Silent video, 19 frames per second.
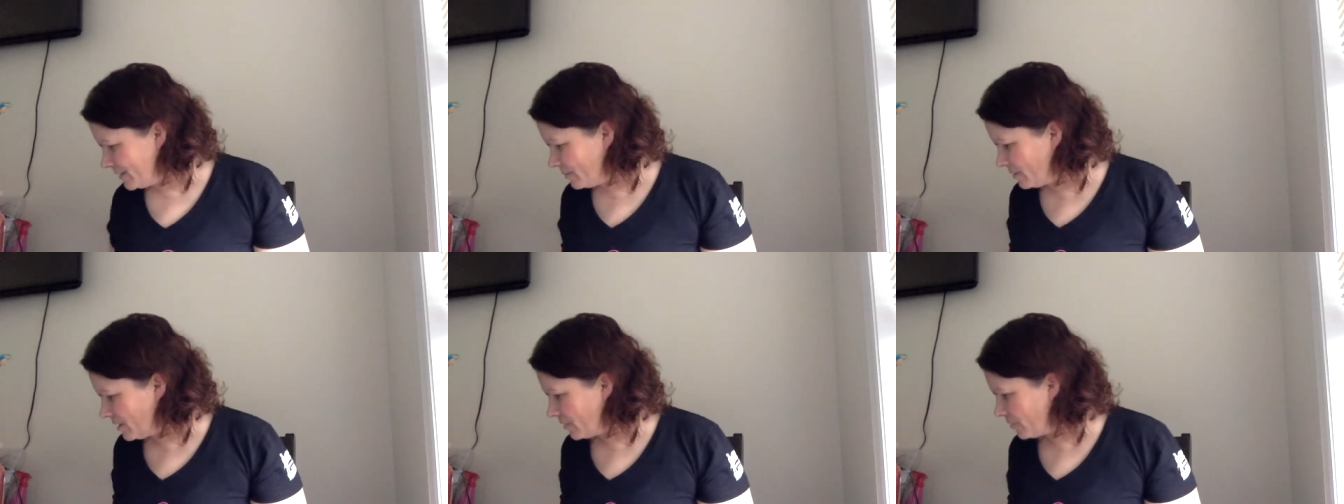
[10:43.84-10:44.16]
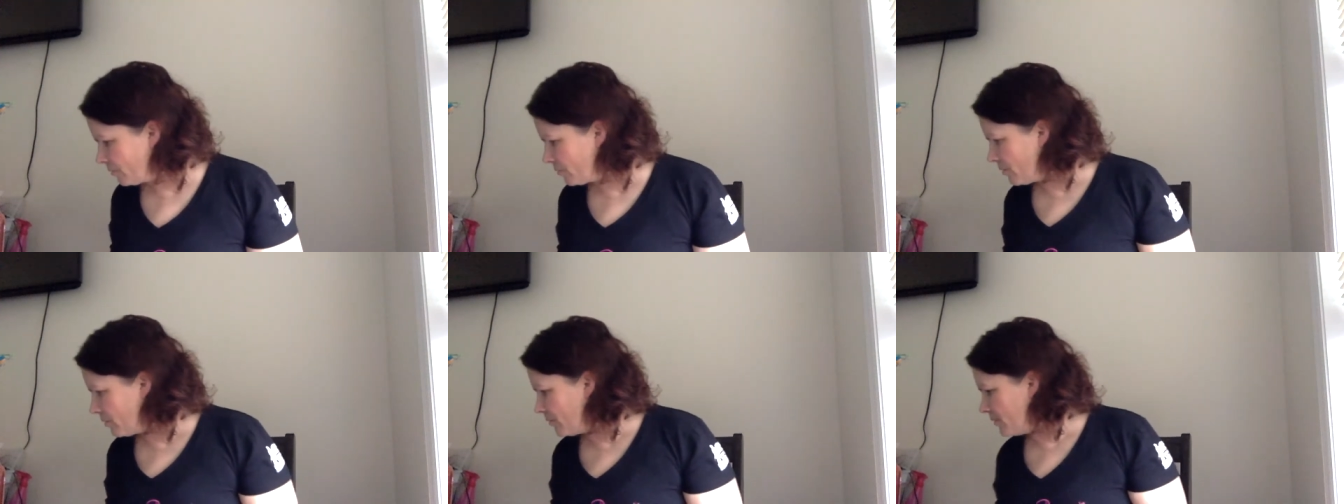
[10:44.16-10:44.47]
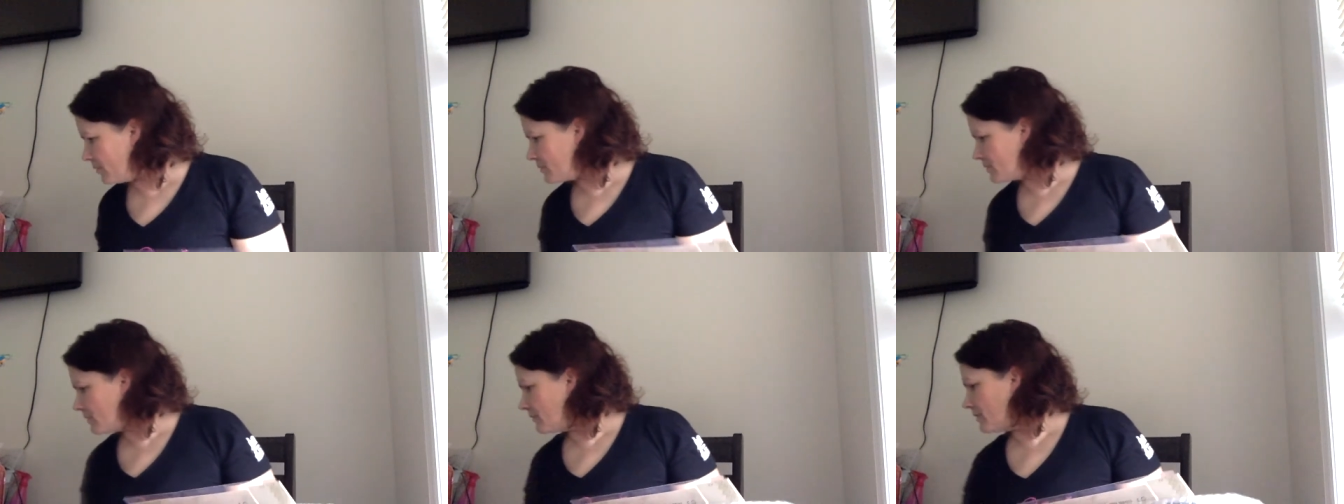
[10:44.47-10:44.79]
going to throw
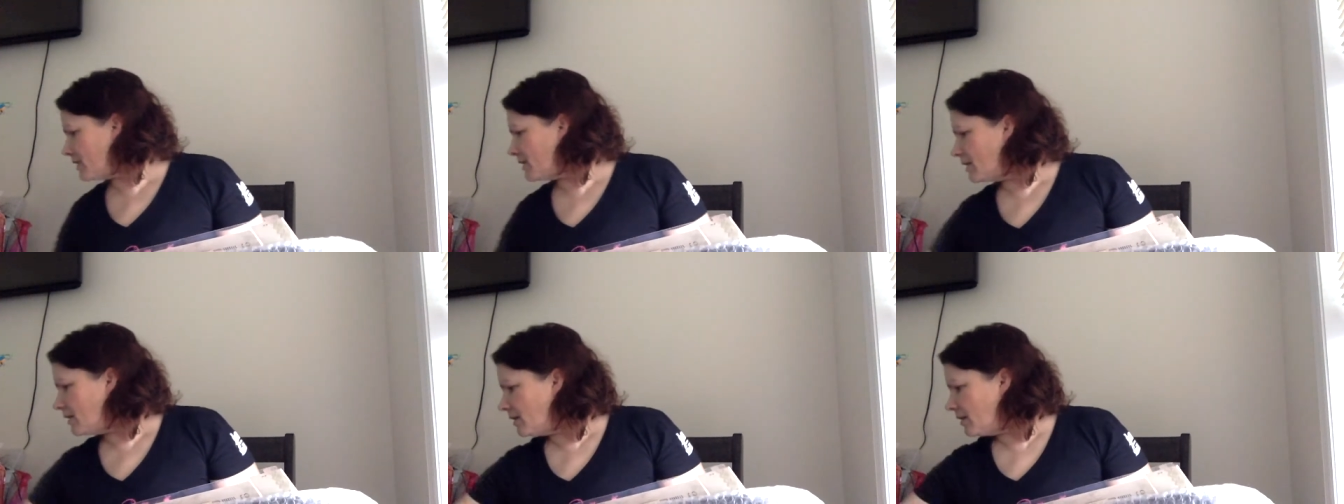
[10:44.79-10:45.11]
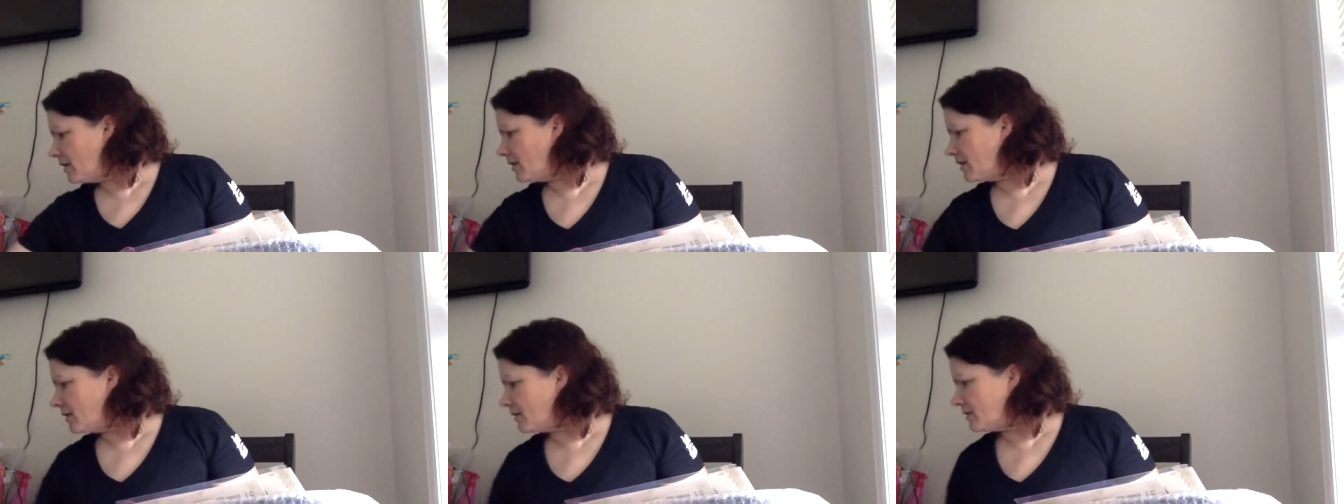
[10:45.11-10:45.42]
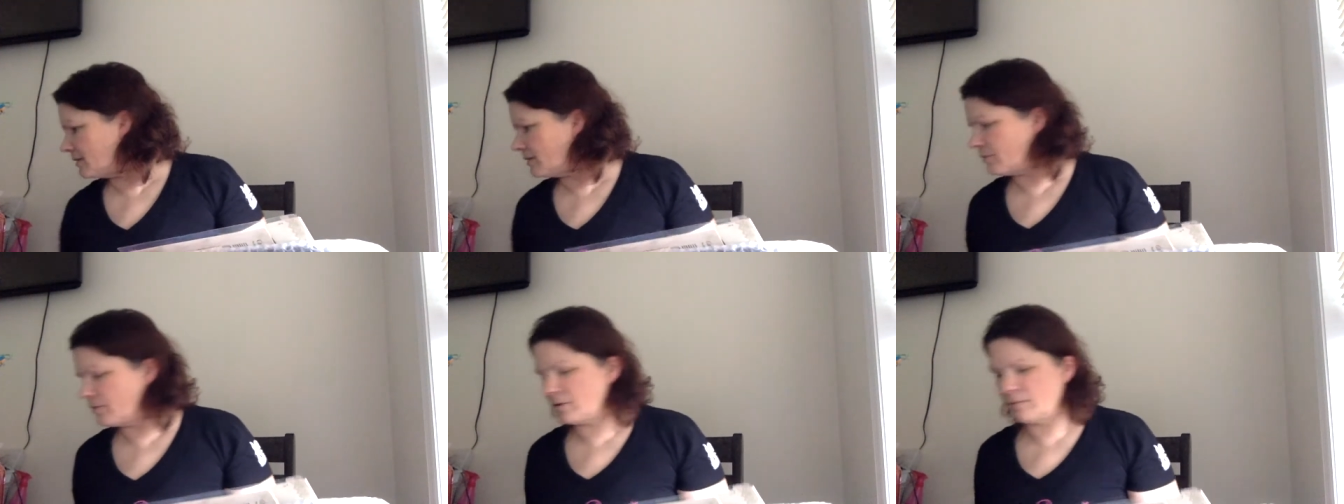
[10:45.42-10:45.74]
those over there
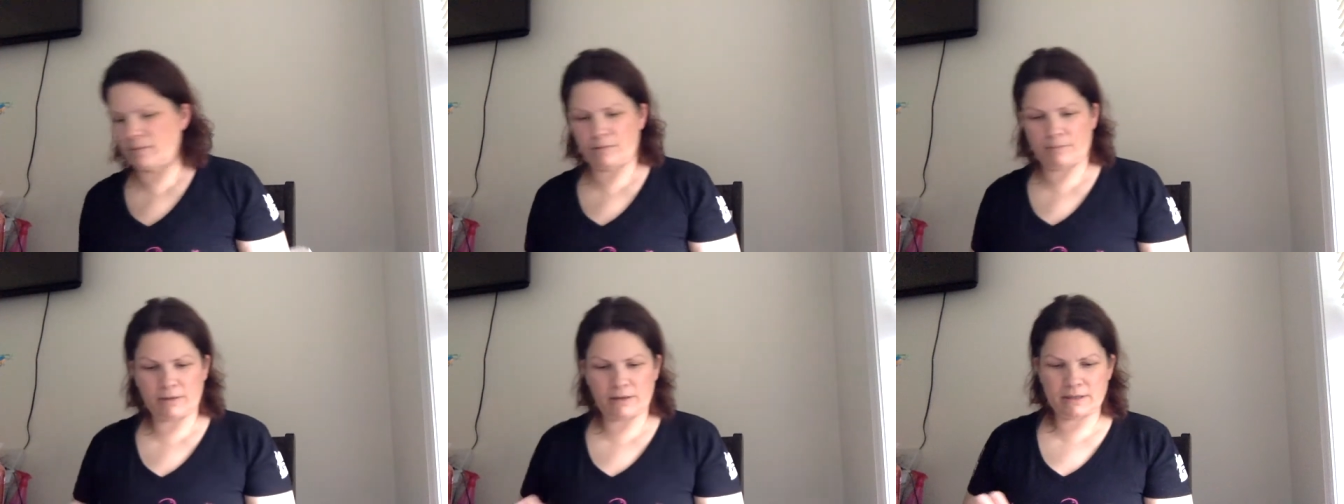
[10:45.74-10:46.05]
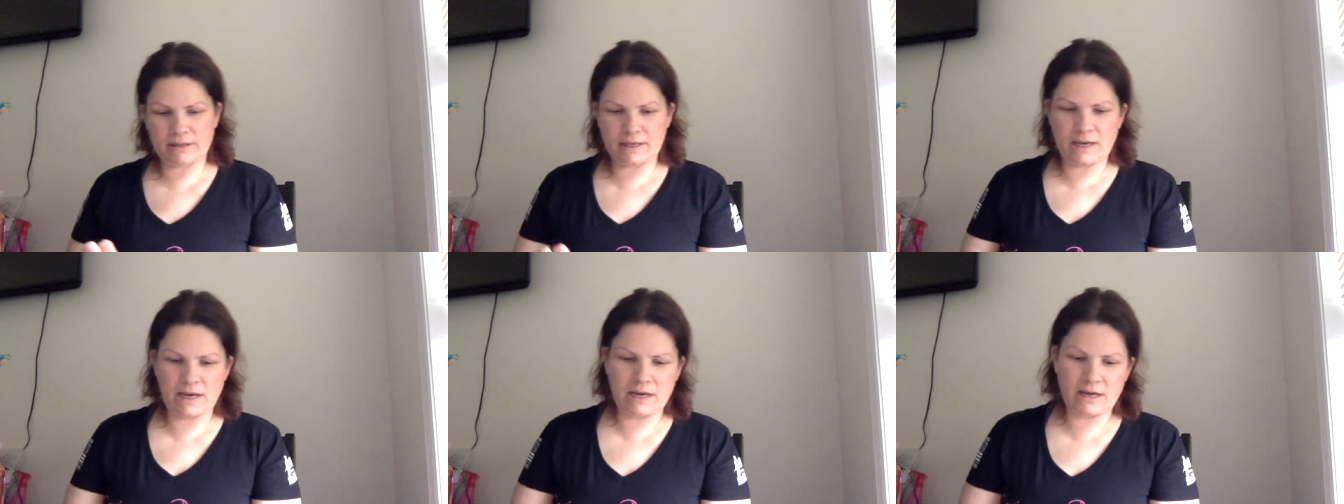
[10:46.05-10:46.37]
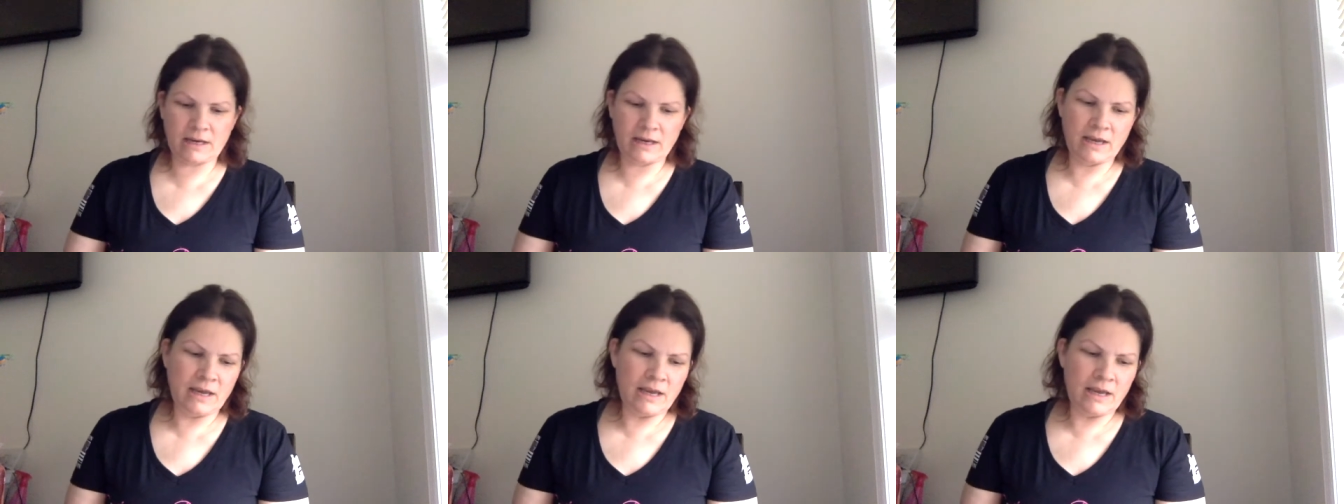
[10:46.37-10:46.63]
and put them in my thing.